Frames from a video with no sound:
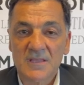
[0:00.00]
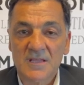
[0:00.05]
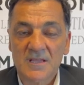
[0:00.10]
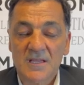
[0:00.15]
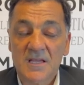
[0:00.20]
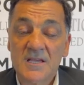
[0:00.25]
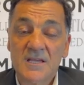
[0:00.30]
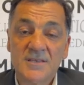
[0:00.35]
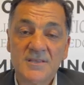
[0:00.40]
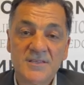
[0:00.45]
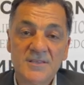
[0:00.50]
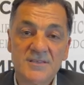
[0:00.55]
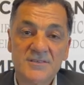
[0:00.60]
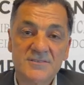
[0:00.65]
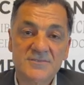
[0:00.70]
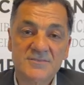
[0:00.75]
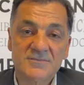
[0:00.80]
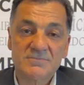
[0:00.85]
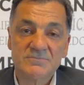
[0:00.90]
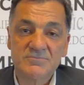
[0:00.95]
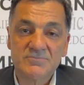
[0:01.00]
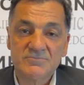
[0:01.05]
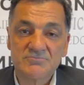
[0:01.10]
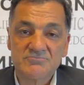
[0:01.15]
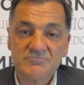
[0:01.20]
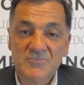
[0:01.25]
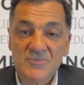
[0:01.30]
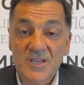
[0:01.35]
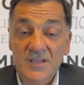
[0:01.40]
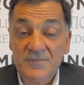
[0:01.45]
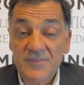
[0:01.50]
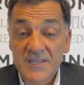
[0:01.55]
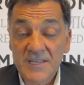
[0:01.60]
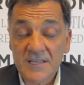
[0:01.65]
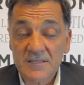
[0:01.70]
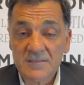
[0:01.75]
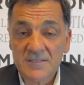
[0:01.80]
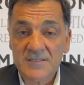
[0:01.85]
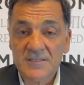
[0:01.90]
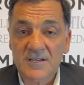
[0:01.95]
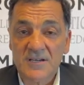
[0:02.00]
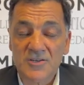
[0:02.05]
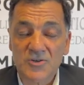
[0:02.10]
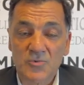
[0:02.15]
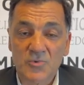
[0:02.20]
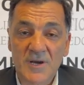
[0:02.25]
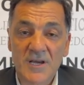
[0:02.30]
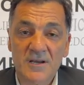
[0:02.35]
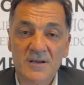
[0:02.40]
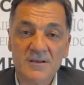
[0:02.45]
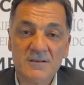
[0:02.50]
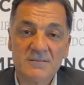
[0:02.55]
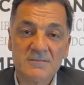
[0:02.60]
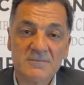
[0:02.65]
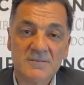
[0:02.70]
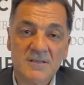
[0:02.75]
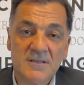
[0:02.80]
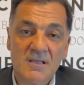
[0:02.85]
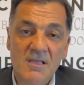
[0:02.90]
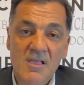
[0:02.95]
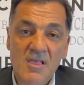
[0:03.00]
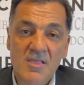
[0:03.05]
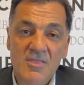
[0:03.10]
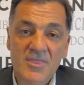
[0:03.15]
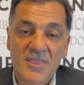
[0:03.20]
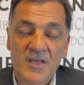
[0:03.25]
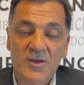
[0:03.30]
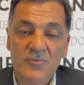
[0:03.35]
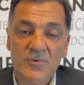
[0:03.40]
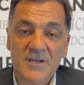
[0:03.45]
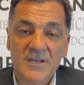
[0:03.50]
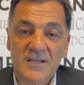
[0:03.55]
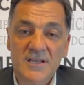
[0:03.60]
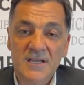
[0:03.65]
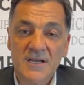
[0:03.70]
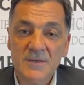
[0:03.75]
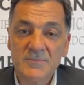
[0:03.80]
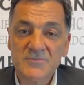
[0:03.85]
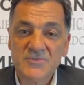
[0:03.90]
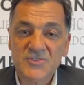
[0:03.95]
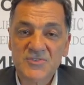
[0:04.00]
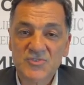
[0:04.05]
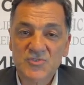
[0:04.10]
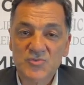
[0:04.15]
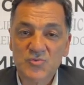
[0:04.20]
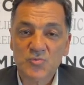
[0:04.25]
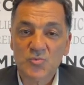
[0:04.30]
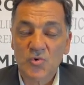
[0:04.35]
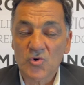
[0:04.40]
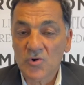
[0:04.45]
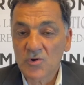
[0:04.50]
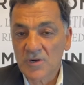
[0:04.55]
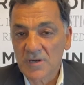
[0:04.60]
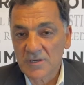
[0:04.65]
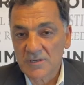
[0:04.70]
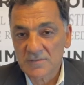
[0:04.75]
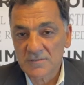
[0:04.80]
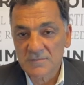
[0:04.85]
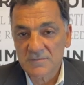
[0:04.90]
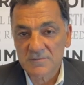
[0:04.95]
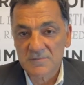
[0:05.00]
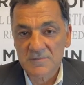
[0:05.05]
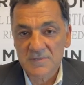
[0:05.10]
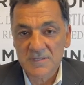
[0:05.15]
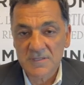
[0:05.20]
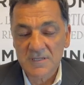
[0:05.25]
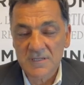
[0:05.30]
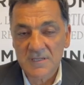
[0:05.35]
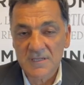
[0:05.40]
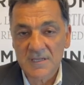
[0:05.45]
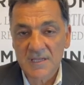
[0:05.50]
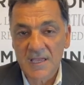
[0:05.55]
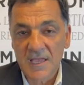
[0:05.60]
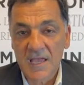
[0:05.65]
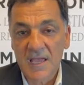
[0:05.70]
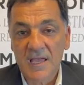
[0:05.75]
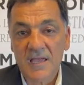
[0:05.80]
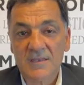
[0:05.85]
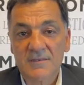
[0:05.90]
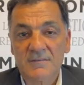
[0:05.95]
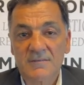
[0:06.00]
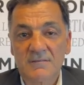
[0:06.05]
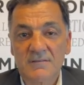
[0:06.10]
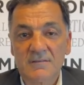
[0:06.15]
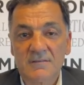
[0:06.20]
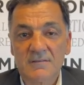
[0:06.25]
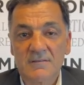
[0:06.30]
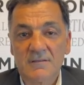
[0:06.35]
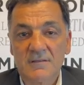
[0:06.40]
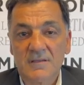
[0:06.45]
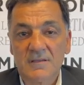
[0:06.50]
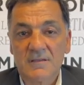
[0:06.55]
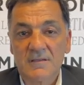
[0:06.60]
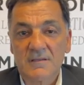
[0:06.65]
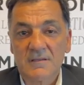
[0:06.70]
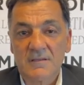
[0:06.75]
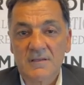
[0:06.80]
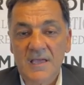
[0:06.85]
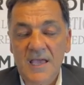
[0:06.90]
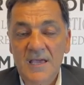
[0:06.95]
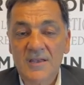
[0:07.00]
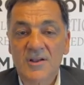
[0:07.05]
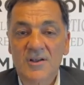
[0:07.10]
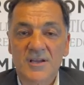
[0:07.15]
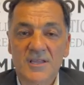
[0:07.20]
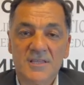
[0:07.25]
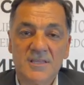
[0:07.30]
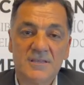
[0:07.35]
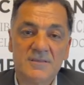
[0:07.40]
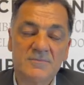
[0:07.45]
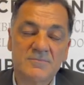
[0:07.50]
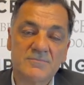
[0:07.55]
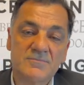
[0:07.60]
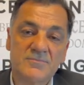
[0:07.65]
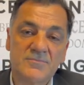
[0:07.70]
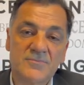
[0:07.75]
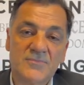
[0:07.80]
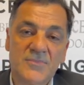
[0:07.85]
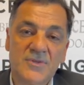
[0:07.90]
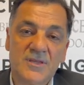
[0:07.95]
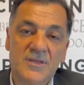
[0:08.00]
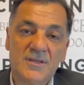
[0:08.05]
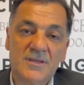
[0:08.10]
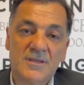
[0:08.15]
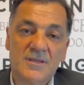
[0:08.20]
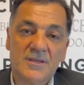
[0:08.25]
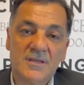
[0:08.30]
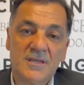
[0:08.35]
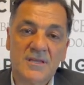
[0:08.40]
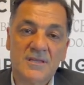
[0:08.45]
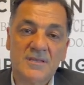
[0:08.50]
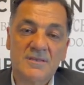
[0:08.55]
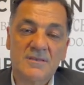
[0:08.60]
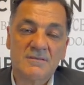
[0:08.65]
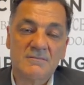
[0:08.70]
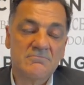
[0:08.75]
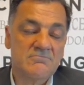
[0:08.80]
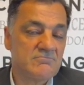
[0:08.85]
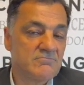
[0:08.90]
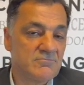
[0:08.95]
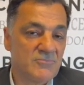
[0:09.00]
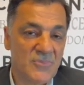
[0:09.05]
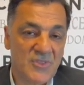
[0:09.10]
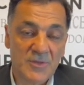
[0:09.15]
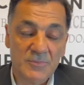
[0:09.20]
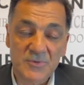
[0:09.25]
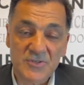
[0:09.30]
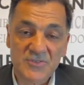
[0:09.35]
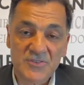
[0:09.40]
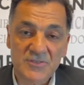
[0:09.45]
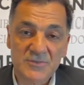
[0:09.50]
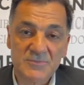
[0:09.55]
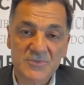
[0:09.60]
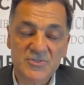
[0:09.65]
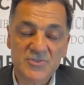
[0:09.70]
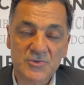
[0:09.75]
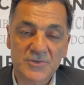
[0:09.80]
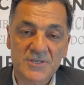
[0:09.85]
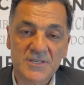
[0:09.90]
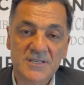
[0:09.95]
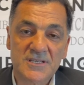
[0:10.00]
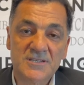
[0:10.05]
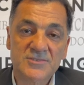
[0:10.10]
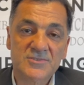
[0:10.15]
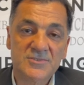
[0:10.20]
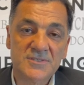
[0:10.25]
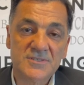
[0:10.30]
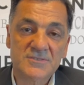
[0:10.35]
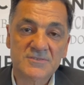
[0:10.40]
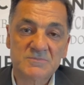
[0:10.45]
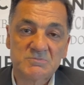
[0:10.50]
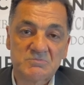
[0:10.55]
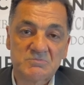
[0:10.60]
And he is evidently unaware that when it comes to war and anarchy in the Muslim majority countries,